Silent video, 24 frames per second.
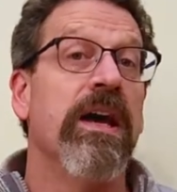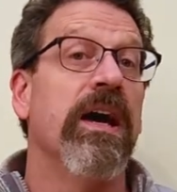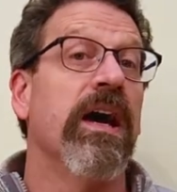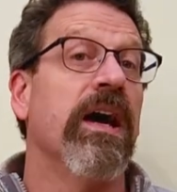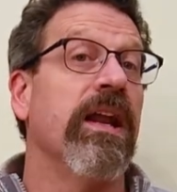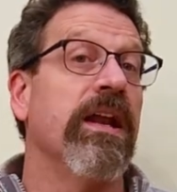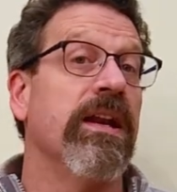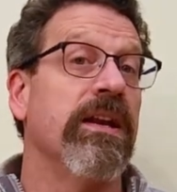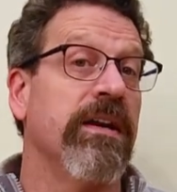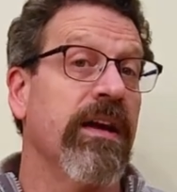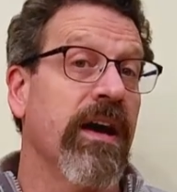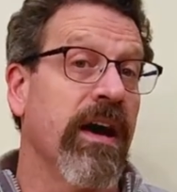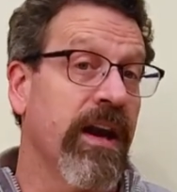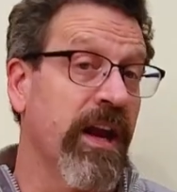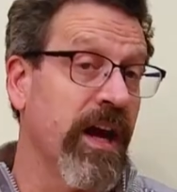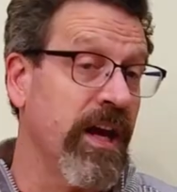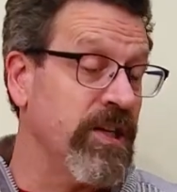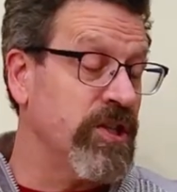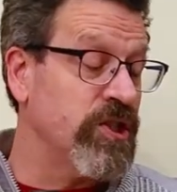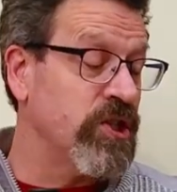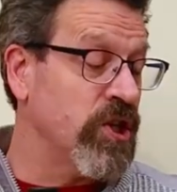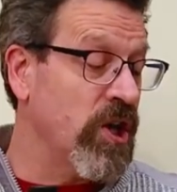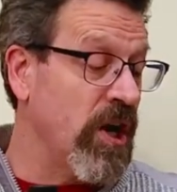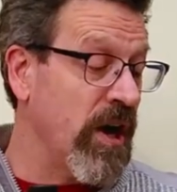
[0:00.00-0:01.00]
And
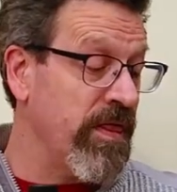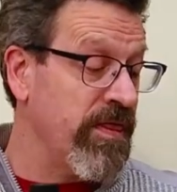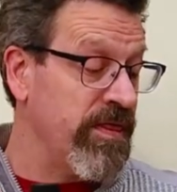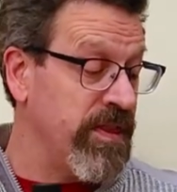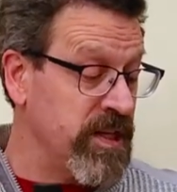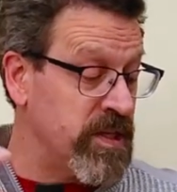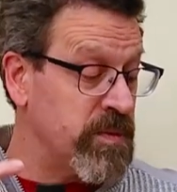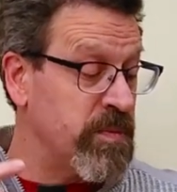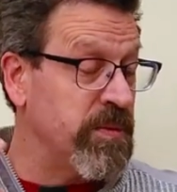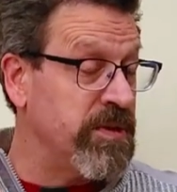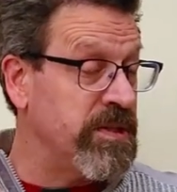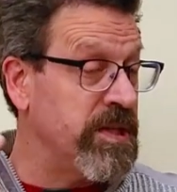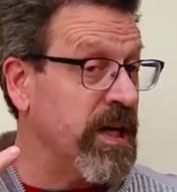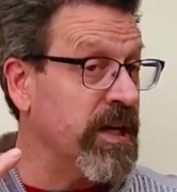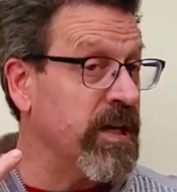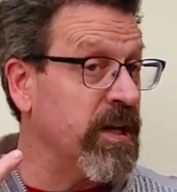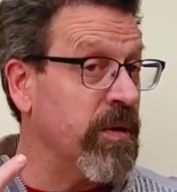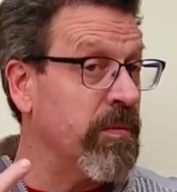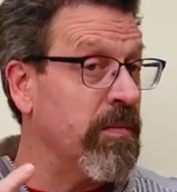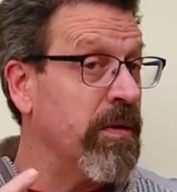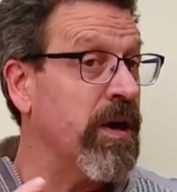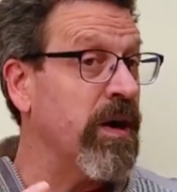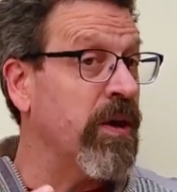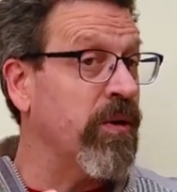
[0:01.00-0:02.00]
I'd shot this
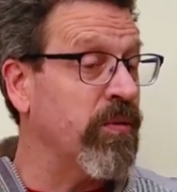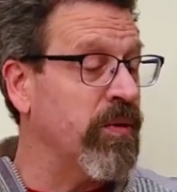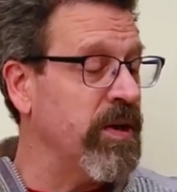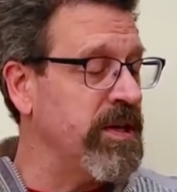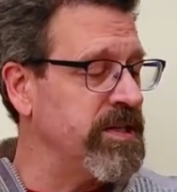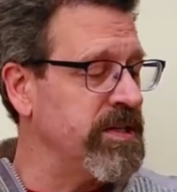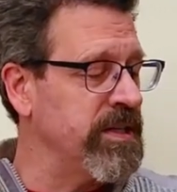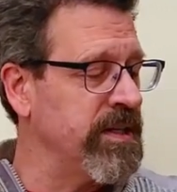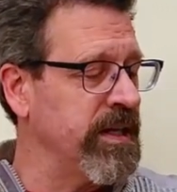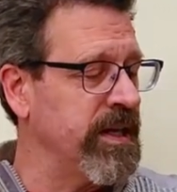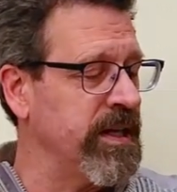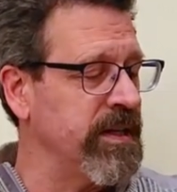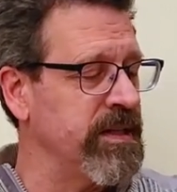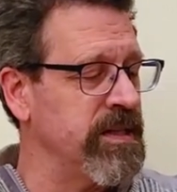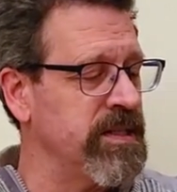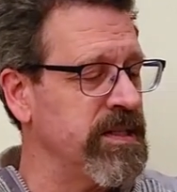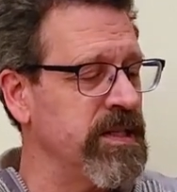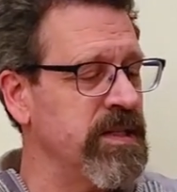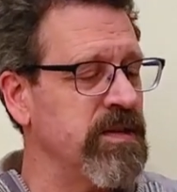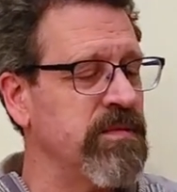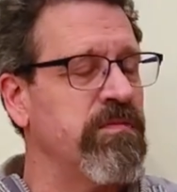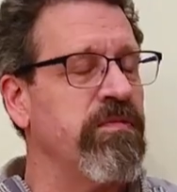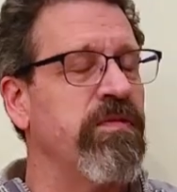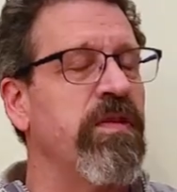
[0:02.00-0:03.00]
particular bottle recently, and this
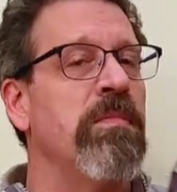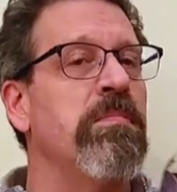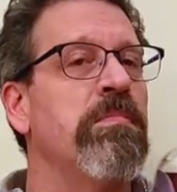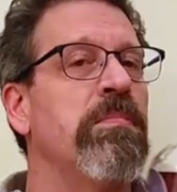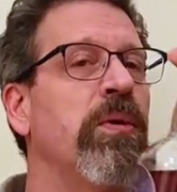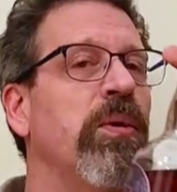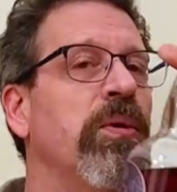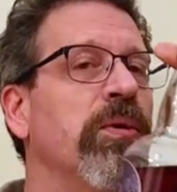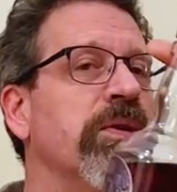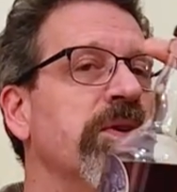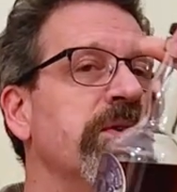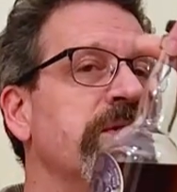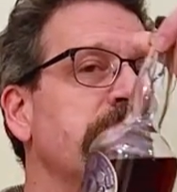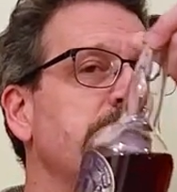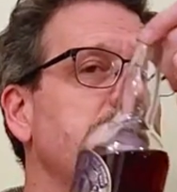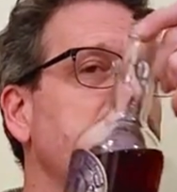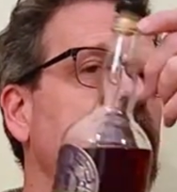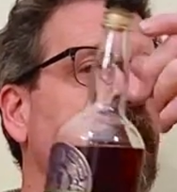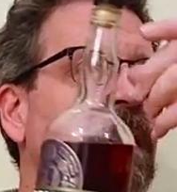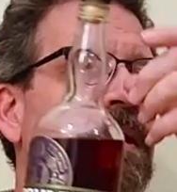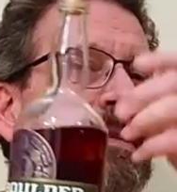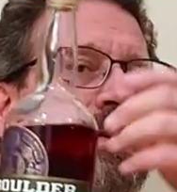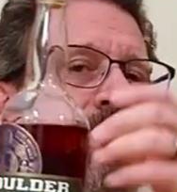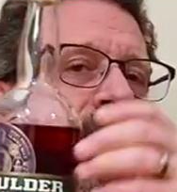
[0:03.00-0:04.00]
is from Boulder
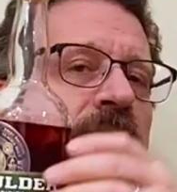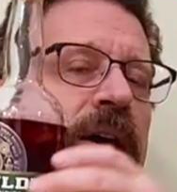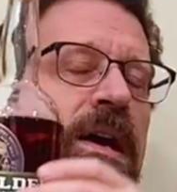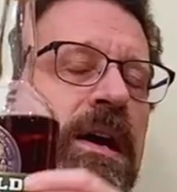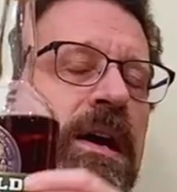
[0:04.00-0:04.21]
Spirits.